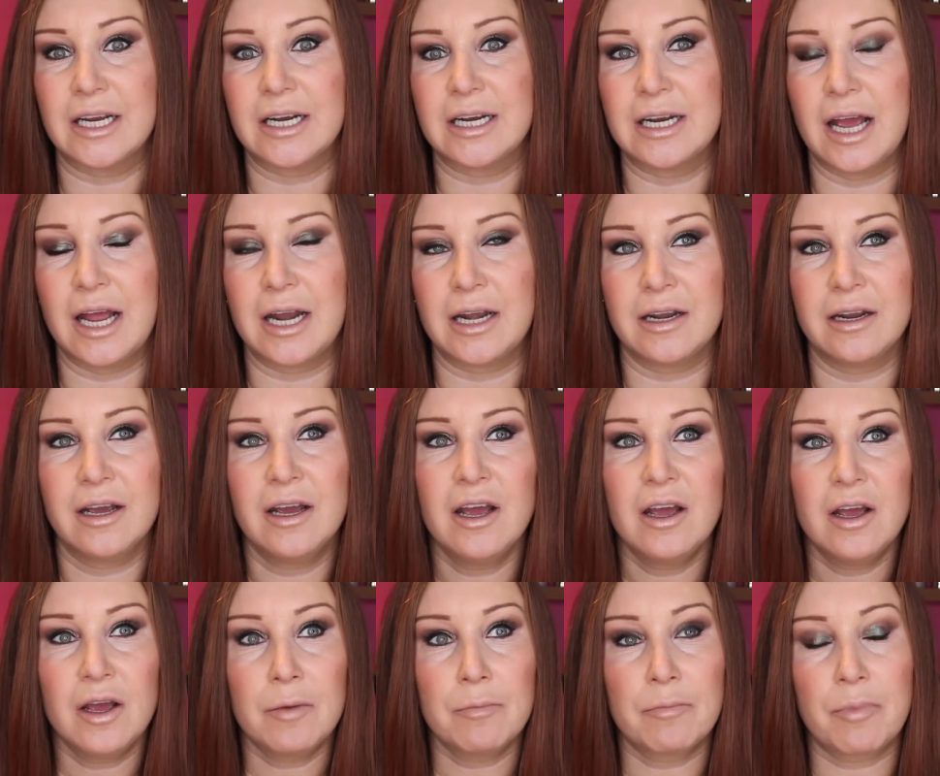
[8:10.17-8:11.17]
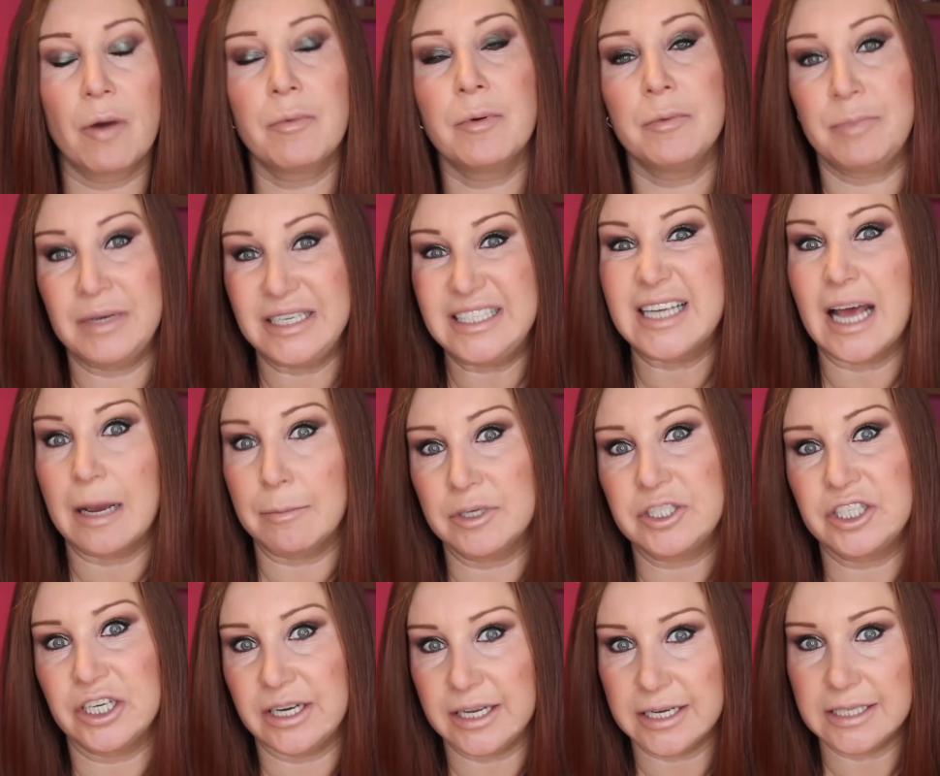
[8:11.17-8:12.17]
and probably
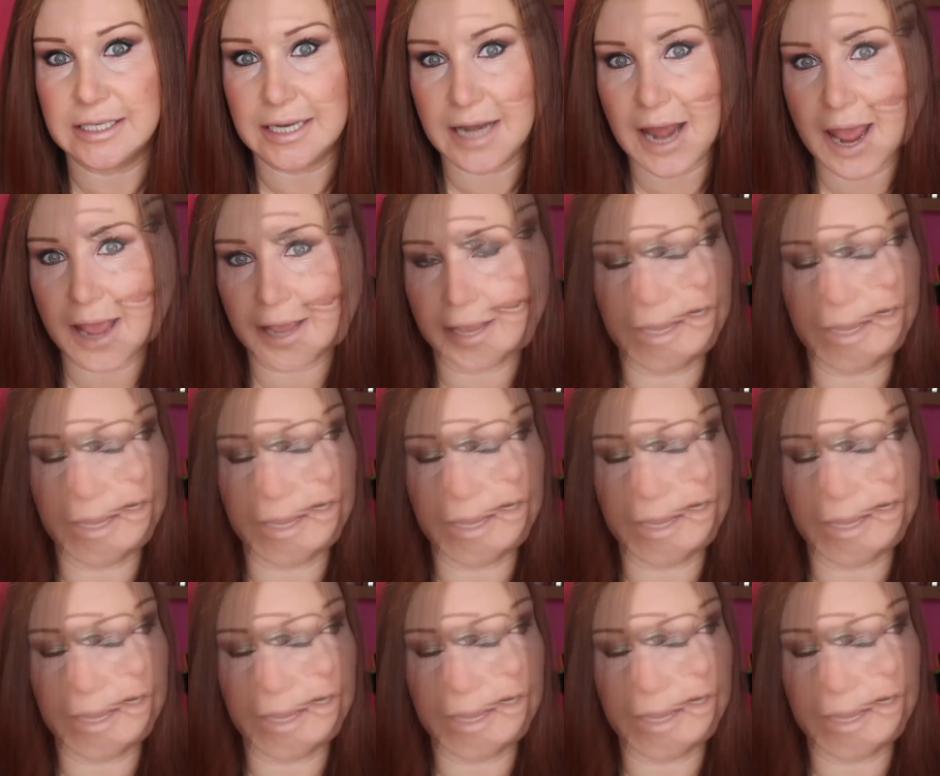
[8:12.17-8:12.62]
damaging his neck.